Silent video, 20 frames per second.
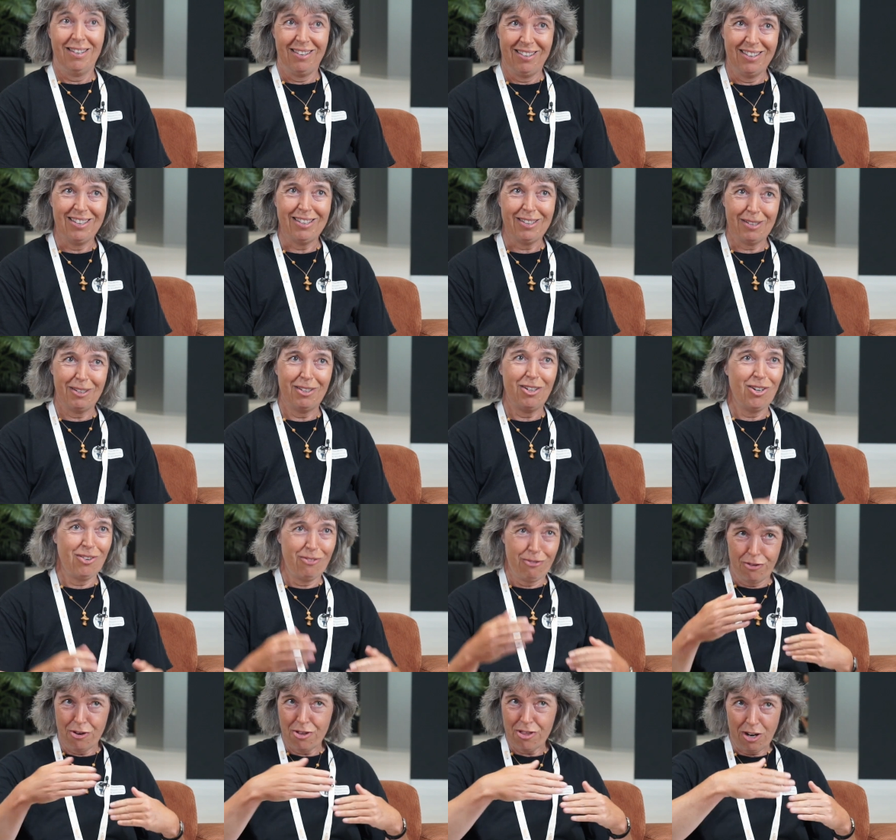built
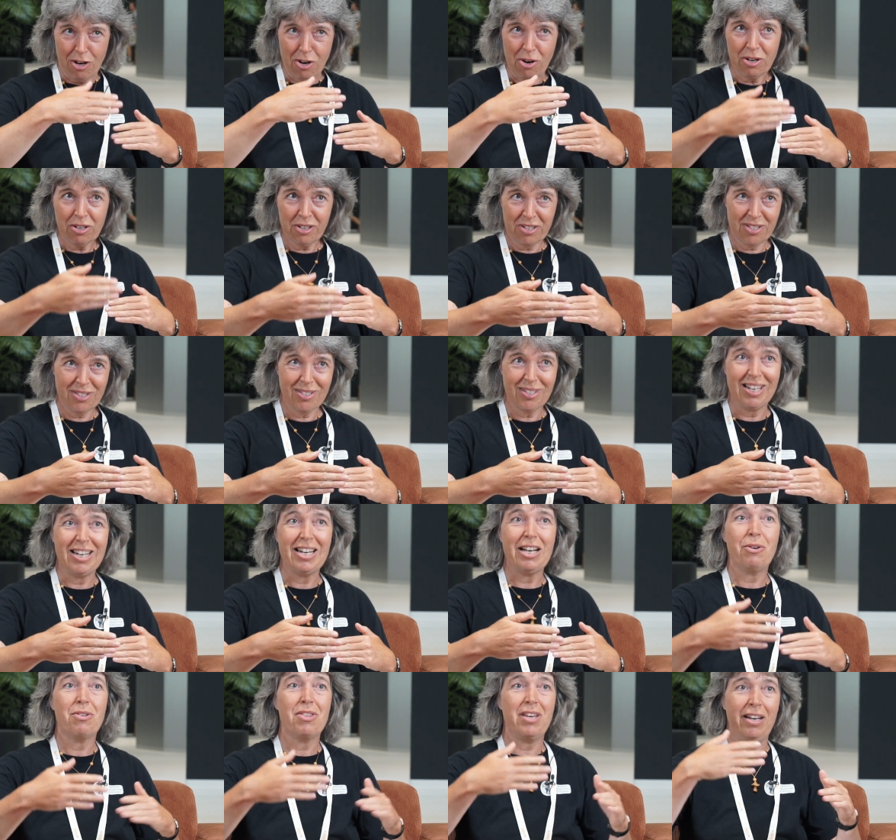further locks, and
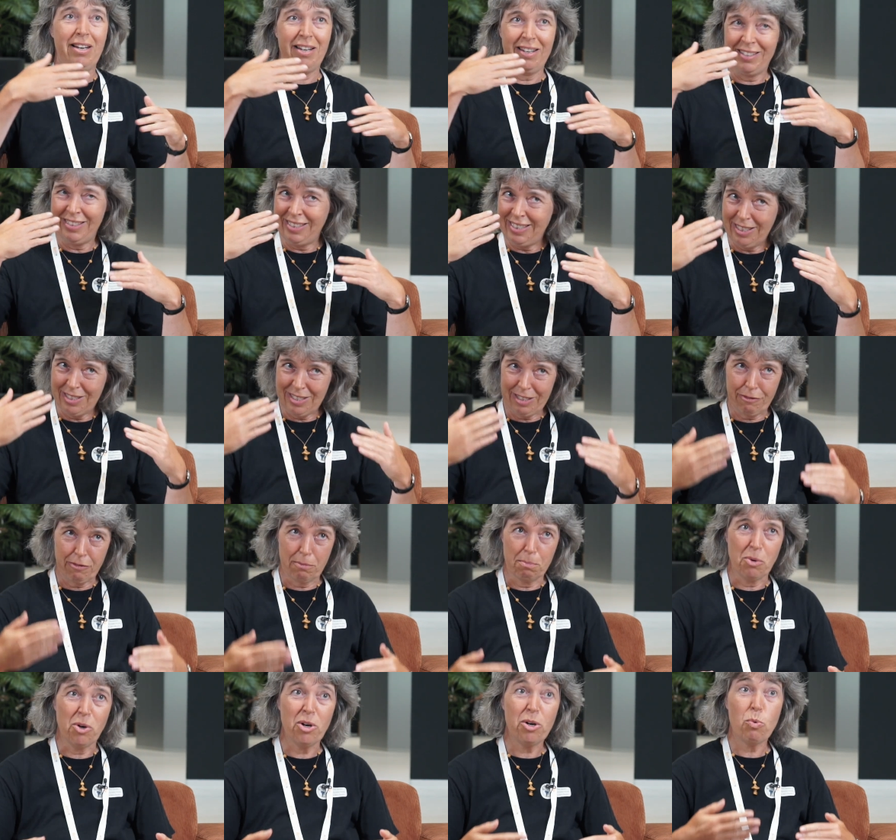now they need
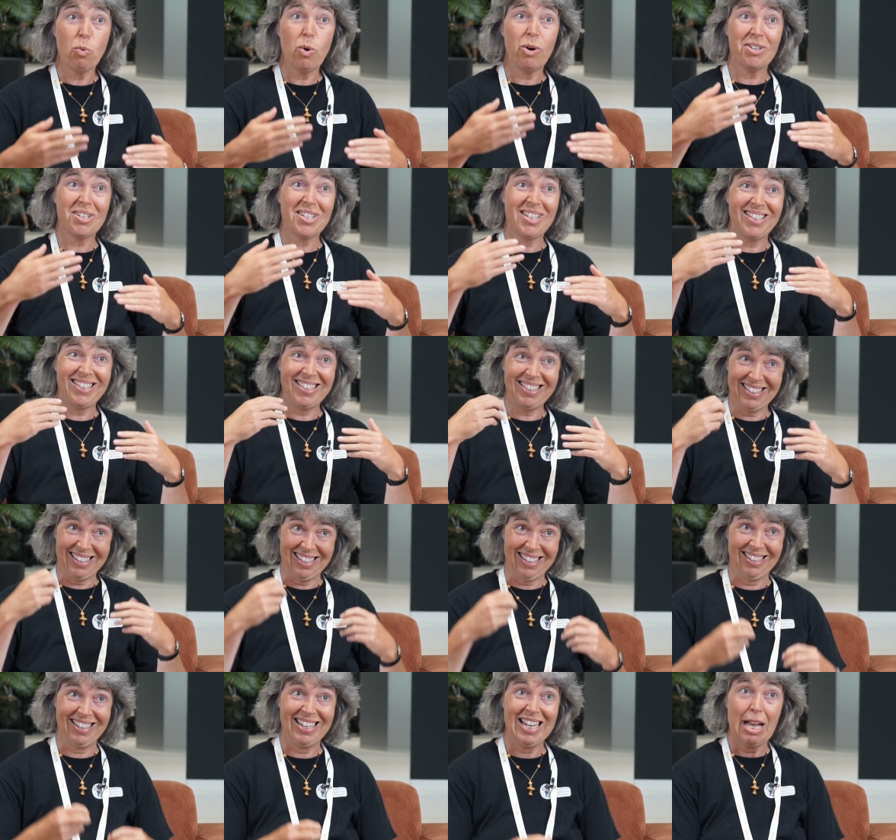even more water.
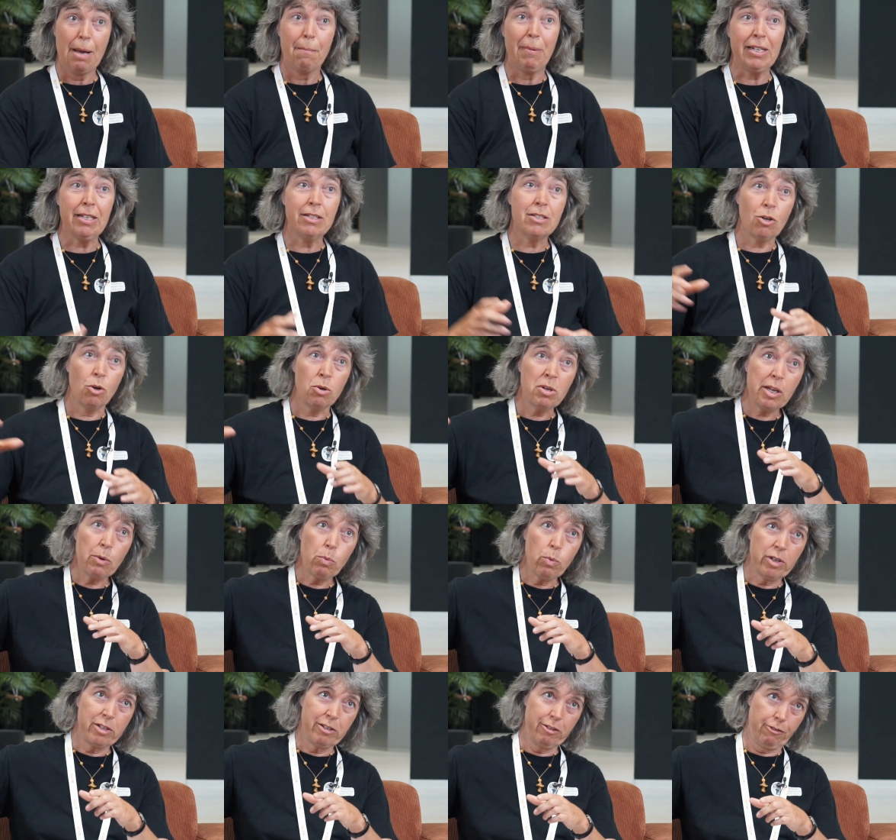But it's only
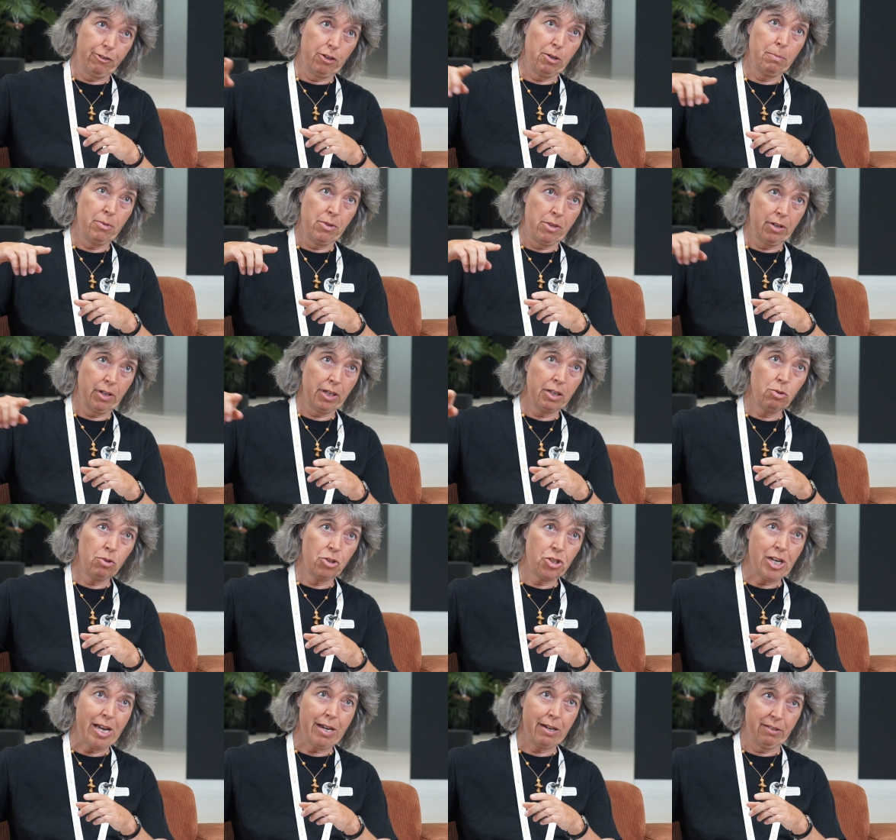water from the Rio
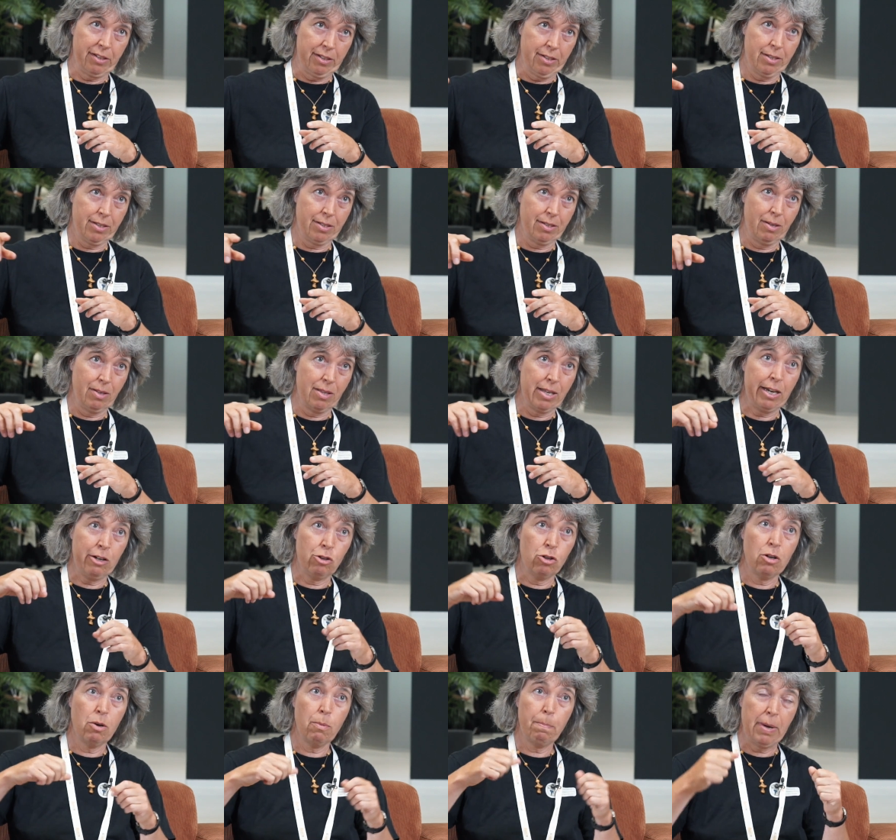Chagres. There's
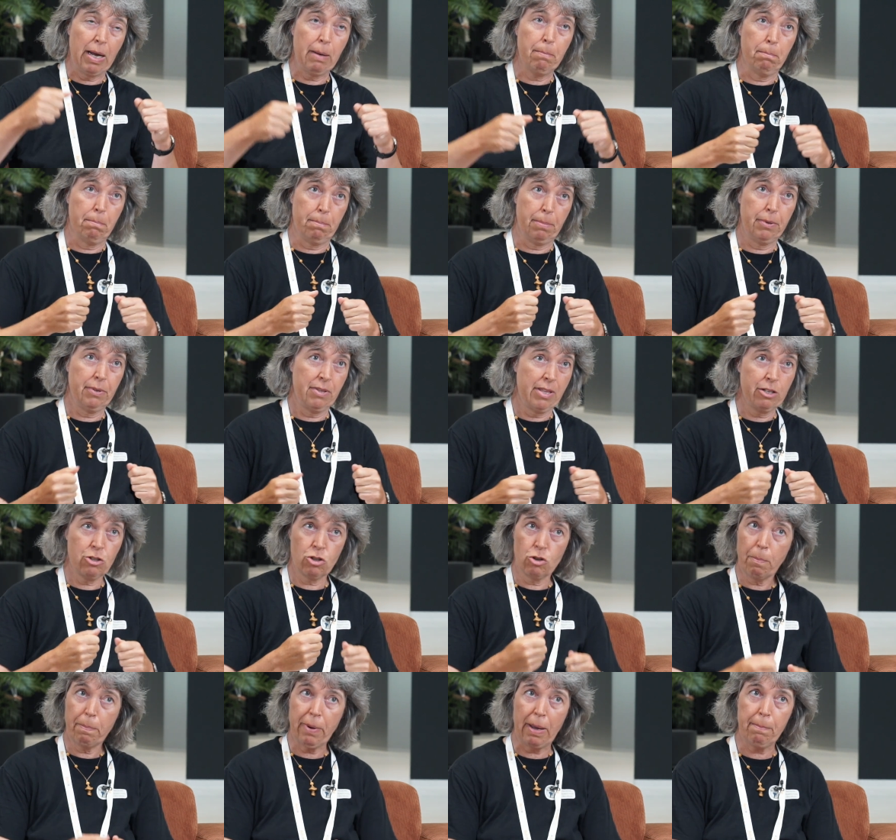no
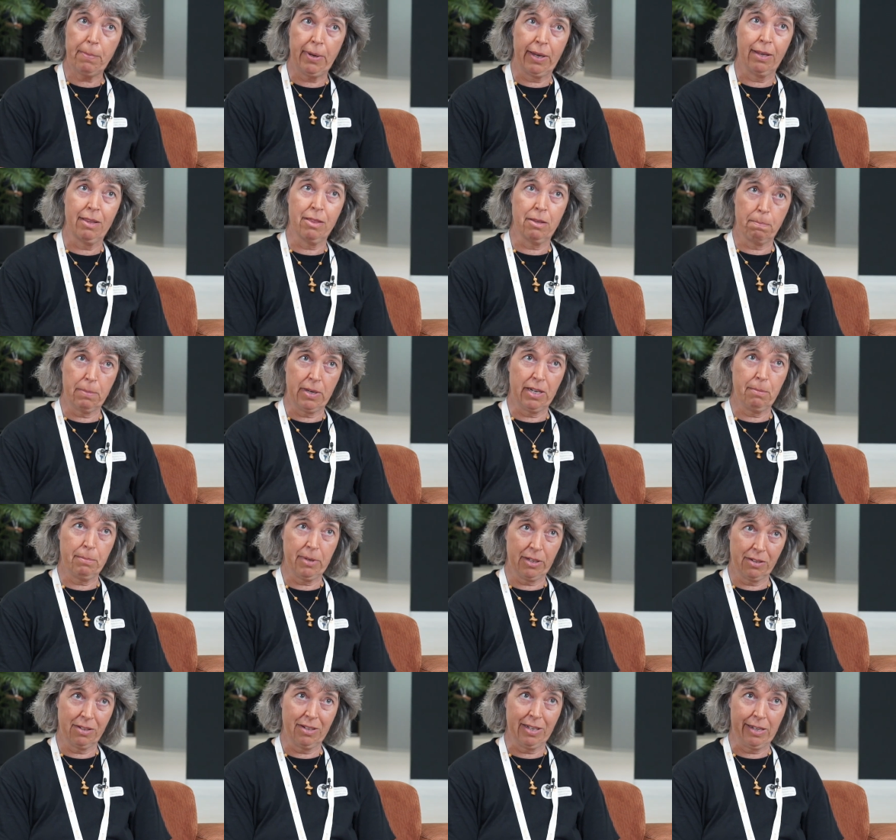pumping in the Panama
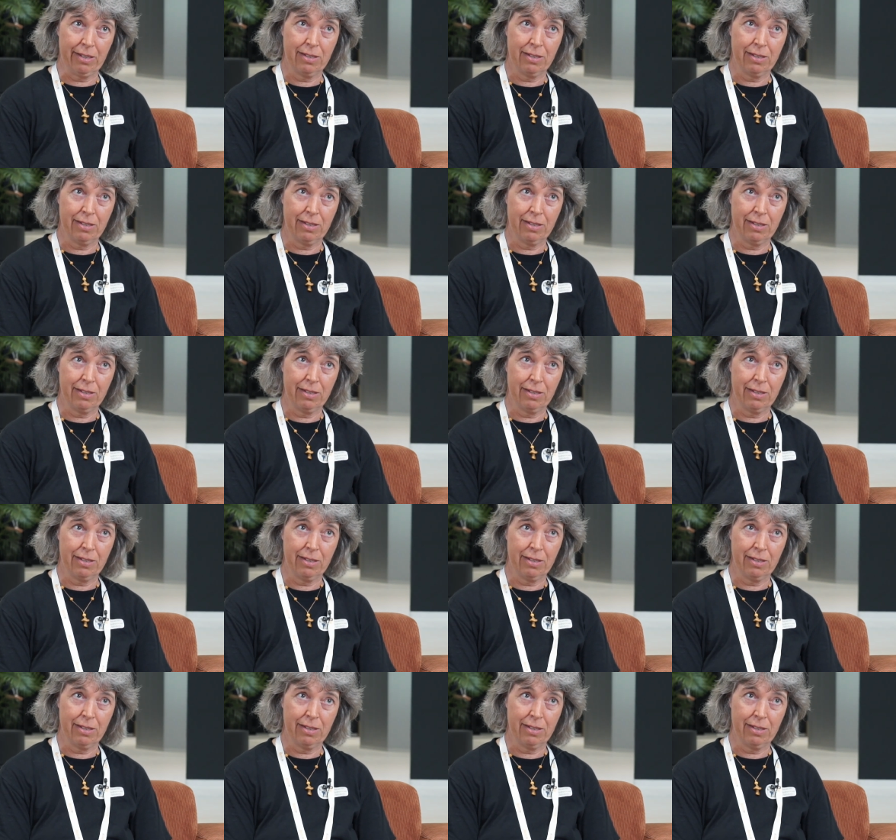Canal.